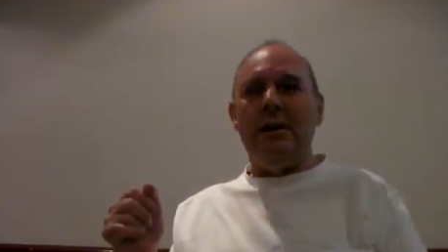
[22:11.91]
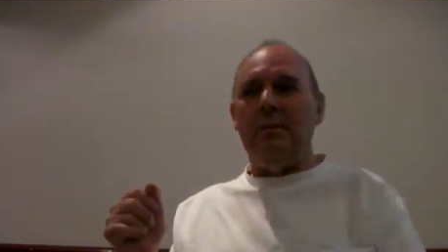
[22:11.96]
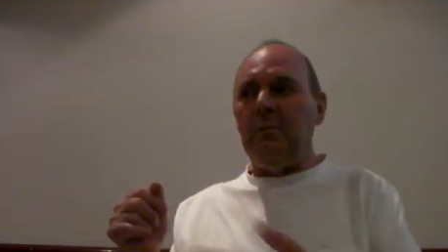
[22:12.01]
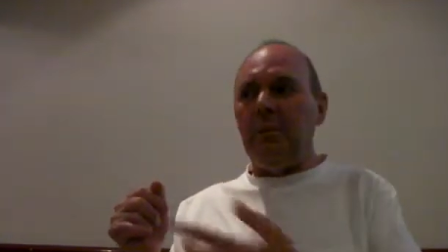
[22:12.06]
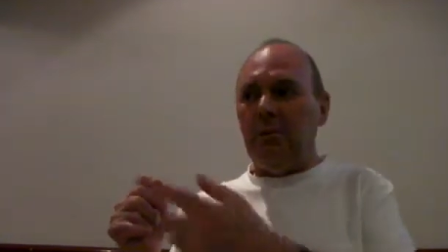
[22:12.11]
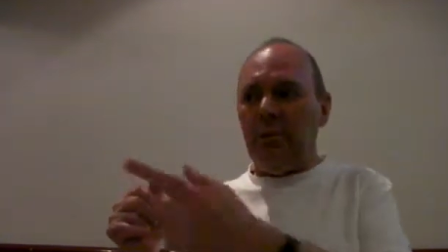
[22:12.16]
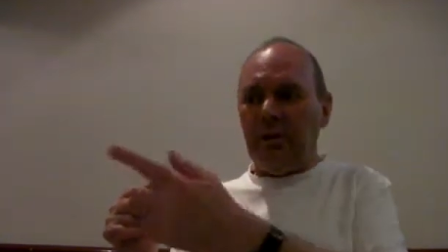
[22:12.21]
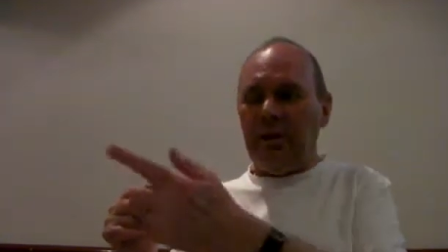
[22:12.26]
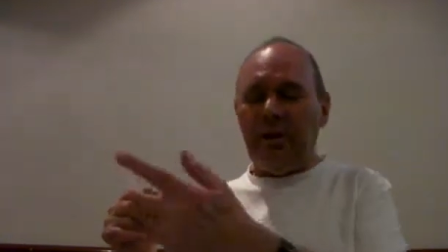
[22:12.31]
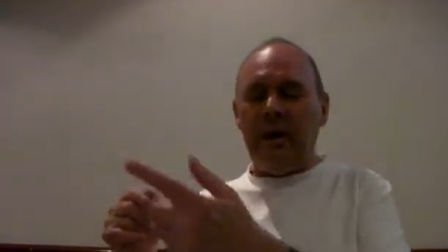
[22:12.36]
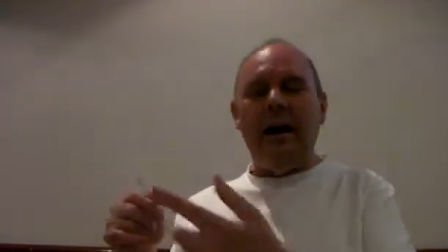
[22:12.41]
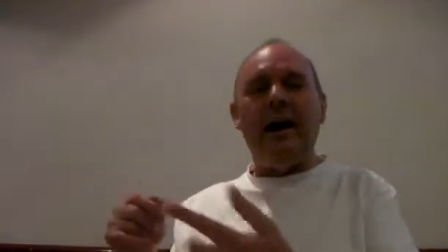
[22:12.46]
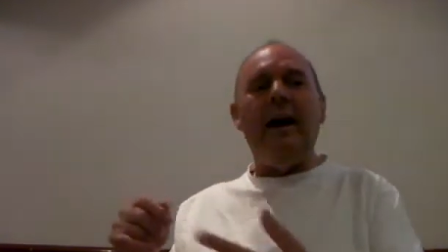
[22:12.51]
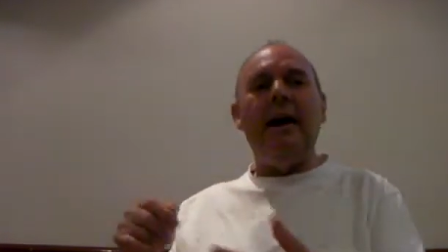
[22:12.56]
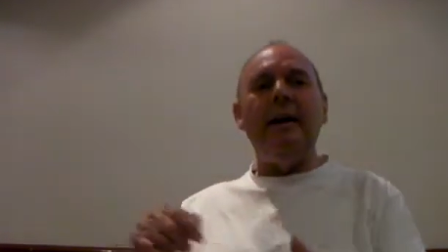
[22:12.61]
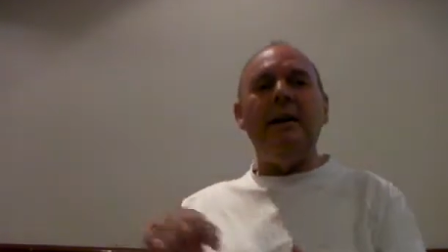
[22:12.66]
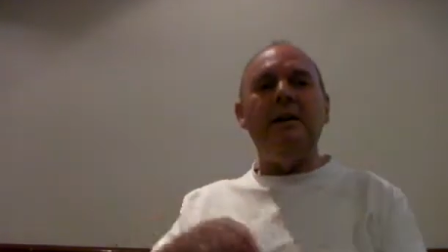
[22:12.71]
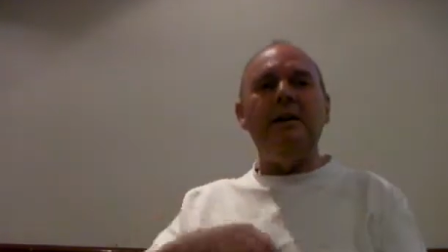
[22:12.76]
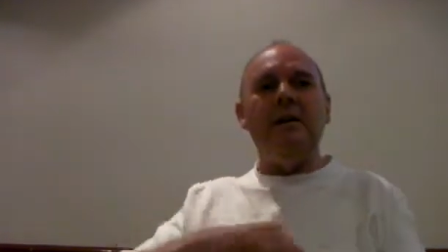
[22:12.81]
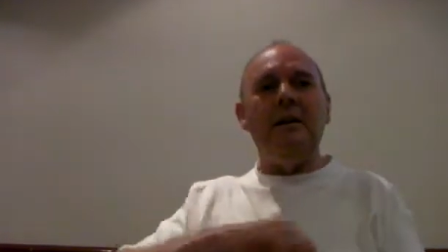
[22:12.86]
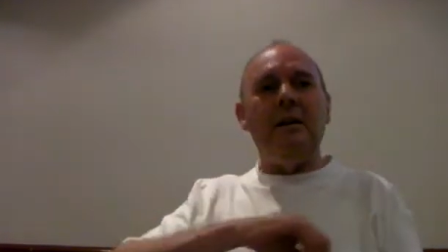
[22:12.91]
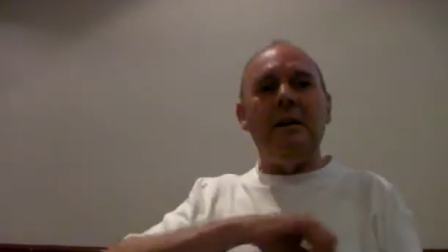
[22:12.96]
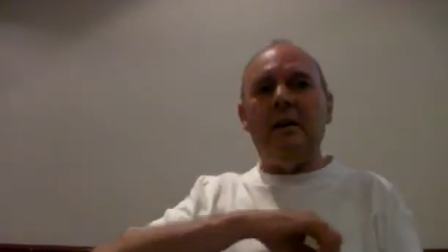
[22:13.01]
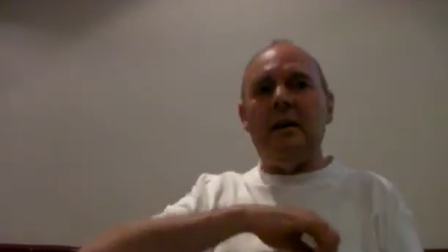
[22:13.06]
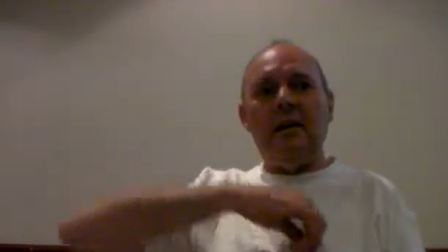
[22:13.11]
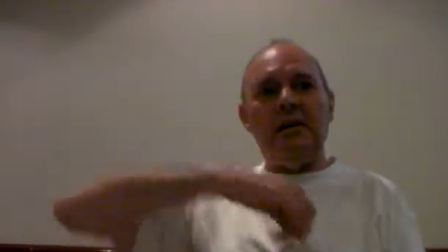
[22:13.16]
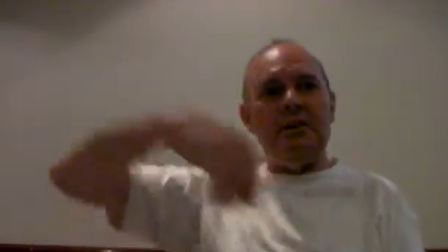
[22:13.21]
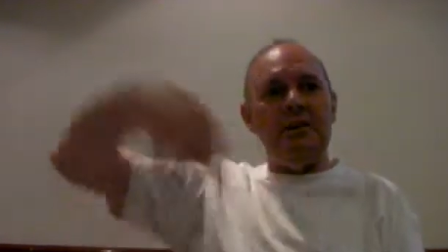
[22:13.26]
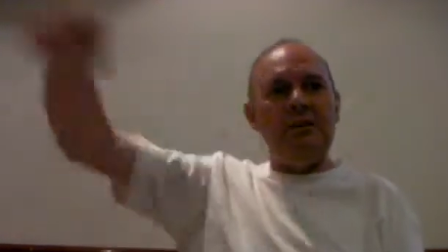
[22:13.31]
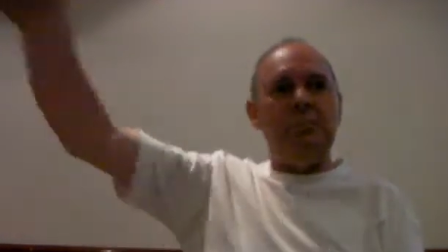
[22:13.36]
But with that,
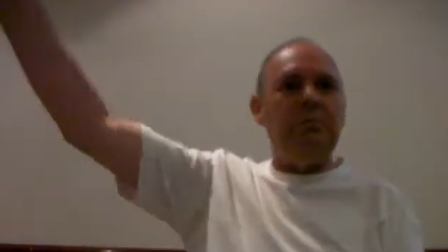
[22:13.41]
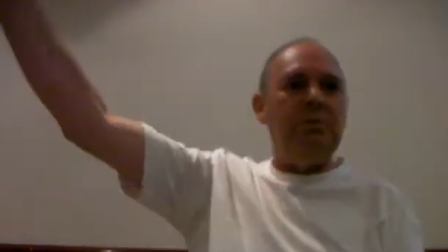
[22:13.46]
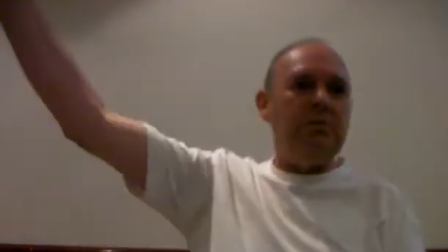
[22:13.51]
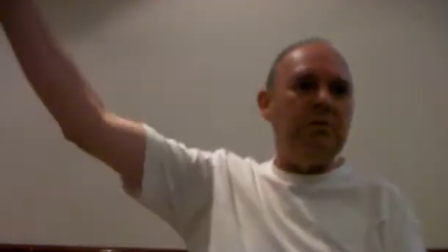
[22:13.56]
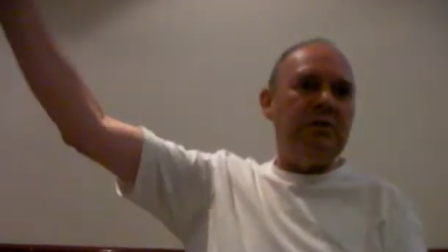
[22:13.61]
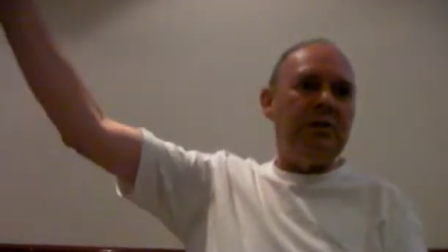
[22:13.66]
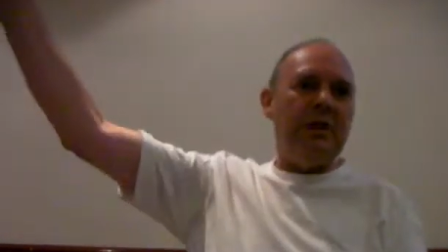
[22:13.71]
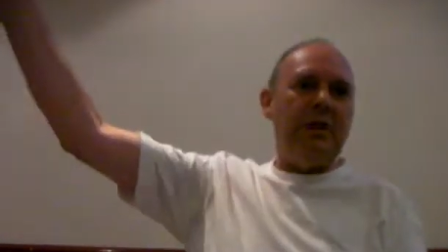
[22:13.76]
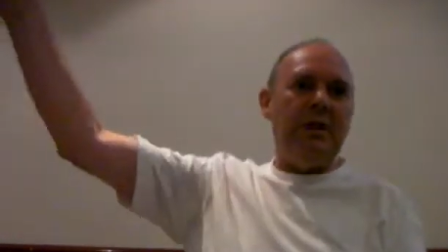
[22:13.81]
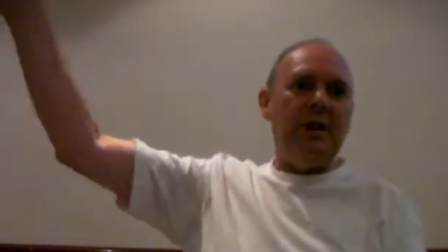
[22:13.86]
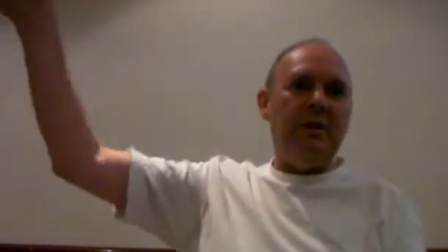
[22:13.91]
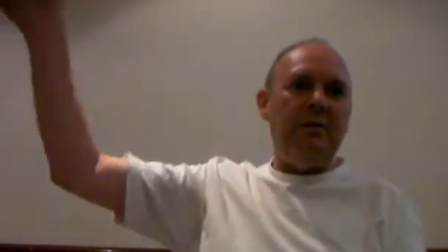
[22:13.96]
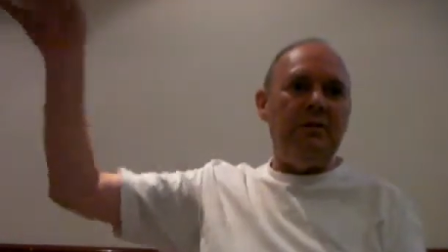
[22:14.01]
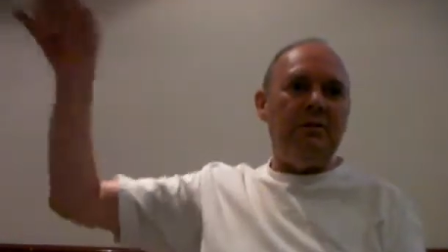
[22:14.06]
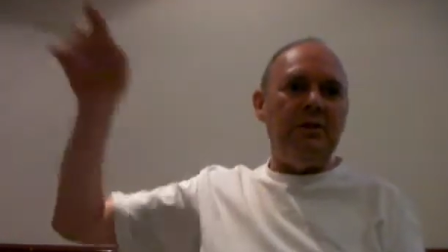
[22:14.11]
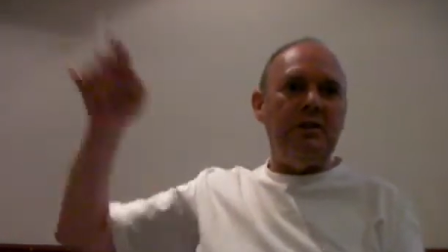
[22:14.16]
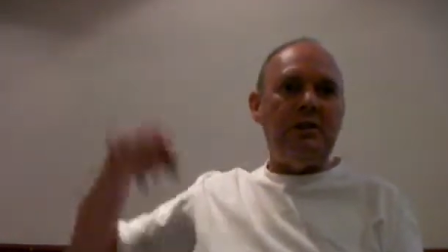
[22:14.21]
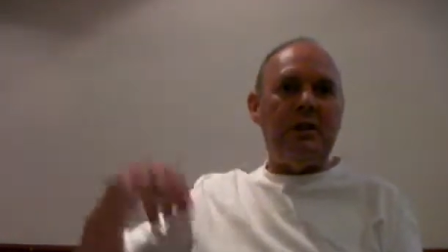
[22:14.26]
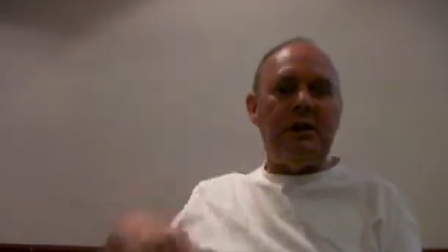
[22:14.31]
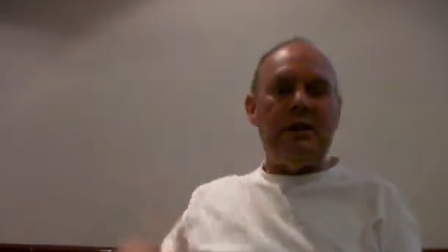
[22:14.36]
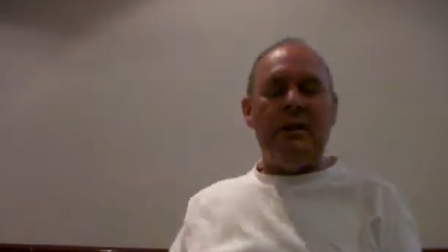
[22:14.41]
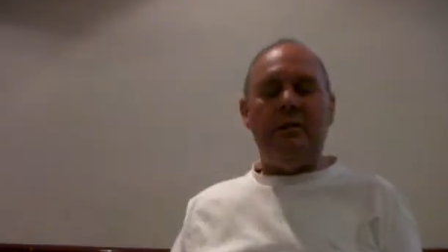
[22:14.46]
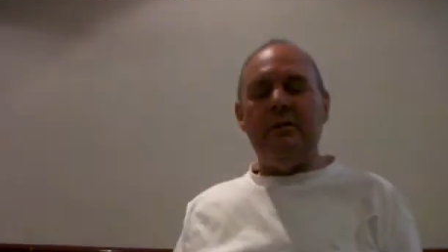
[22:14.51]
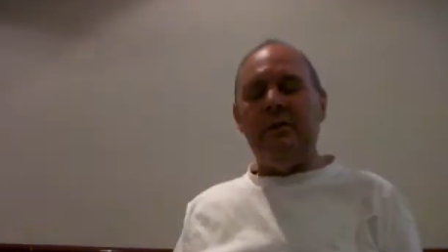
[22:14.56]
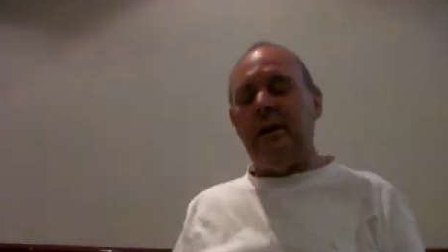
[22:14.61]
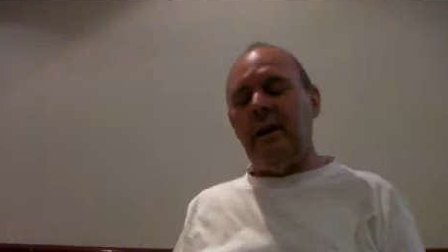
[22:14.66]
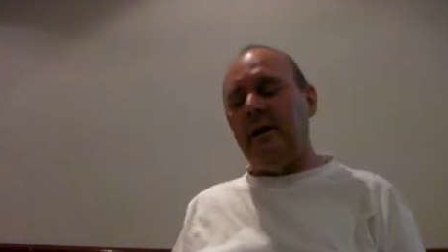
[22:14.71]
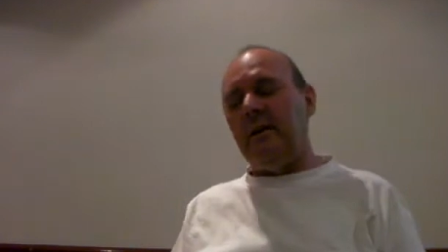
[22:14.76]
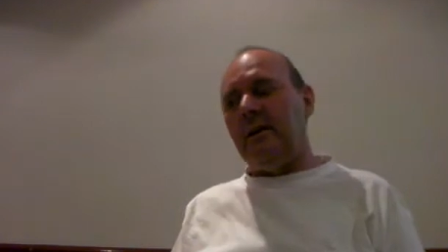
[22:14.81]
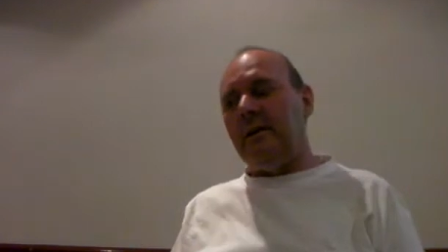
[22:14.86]
it just pulls straight out, just like a
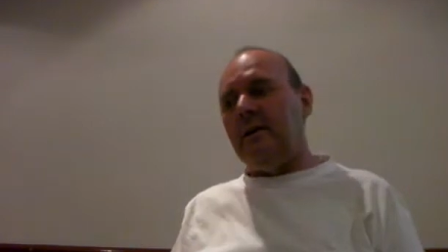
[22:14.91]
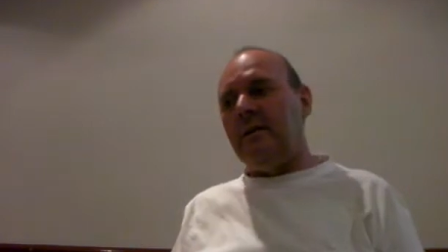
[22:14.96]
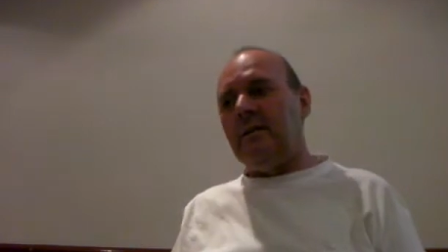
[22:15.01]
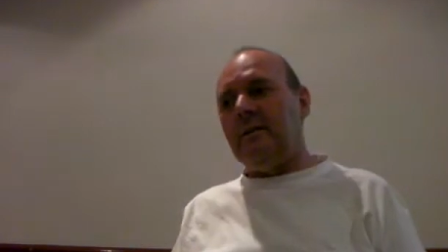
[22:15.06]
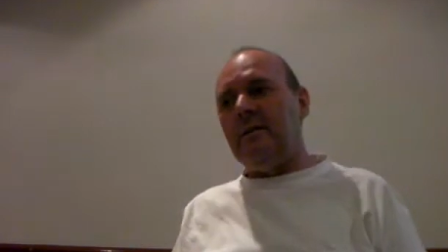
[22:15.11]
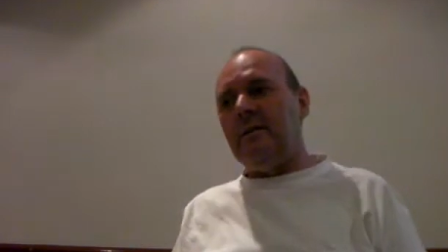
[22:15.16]
fly line.